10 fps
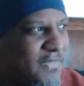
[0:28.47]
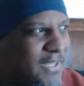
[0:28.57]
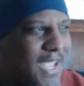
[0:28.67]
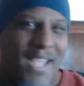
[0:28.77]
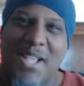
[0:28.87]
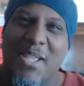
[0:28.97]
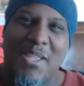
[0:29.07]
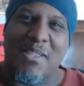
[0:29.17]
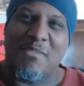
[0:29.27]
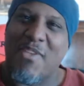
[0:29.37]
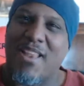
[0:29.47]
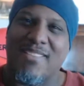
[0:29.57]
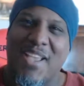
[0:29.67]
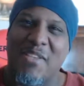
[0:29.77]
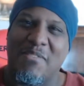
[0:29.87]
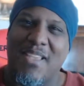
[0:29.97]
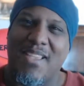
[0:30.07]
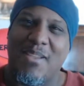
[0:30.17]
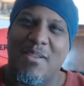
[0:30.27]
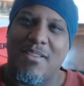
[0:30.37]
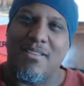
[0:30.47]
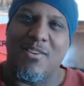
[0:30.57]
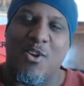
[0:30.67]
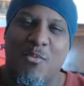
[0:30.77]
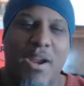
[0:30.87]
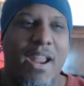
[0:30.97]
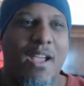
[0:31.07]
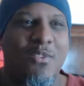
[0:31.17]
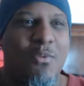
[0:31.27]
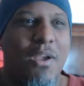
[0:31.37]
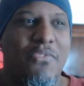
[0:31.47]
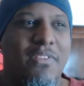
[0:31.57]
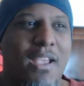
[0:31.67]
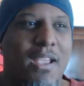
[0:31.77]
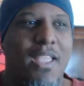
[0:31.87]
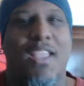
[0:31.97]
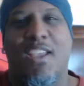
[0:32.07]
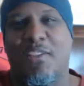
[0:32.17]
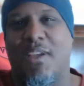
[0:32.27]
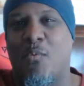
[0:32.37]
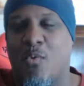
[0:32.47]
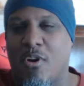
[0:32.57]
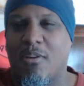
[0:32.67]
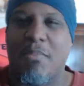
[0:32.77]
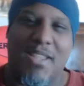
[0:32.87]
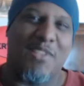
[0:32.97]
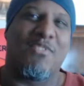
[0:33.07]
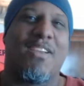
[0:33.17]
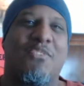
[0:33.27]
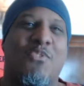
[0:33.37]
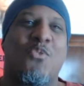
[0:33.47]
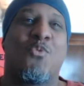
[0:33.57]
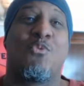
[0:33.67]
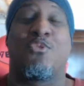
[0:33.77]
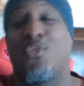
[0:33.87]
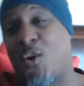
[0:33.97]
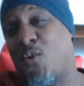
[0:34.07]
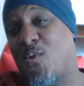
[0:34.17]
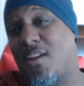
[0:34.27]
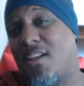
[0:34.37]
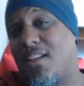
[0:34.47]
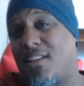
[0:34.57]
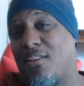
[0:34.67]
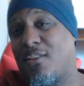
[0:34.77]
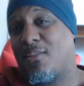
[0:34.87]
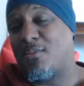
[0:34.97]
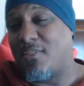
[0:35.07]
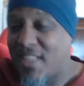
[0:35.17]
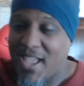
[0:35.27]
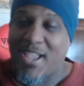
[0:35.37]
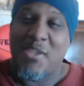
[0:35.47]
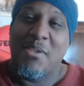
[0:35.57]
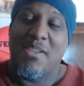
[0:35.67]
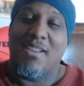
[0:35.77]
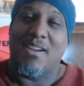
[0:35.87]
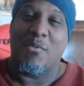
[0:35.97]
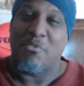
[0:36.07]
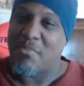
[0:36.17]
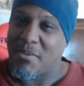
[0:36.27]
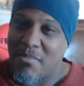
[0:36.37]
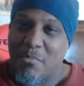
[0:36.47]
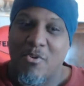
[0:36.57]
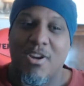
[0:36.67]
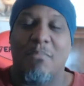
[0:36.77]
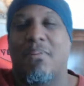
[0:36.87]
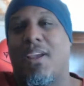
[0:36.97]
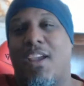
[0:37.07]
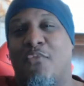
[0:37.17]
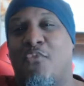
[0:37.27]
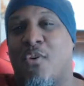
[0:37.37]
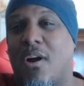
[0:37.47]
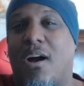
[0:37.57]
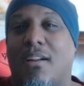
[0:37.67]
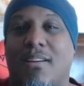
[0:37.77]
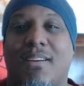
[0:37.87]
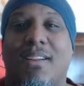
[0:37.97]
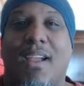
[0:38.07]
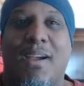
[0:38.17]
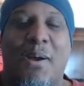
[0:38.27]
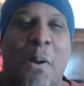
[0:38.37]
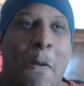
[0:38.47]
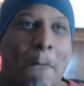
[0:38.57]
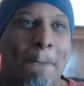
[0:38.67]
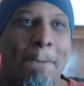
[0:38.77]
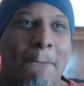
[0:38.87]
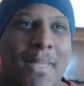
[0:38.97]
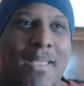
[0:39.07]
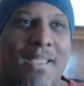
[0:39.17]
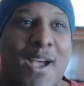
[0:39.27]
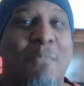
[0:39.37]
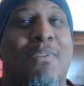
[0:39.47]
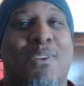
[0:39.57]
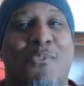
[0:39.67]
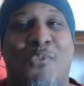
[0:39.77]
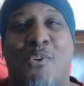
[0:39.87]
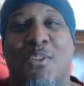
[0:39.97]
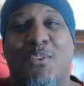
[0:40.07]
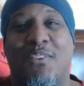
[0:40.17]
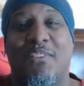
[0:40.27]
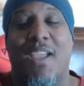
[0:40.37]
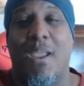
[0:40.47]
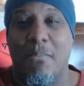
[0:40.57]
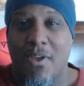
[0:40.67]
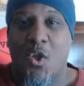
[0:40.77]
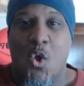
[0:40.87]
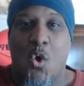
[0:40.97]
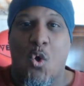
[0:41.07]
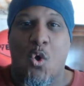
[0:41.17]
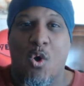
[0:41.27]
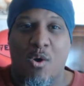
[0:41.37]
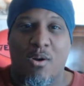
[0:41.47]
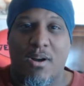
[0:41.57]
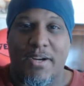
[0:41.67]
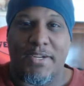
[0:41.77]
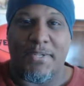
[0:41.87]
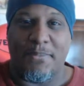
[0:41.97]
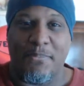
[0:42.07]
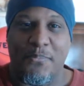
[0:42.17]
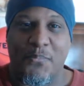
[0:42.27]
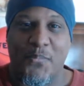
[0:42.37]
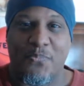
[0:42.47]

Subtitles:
Yeah, it's Valentine's Day. You know, right now the wife is at work, my kids are at school. So today I will spend my morning playing For Honor. I've been looking forward to this game all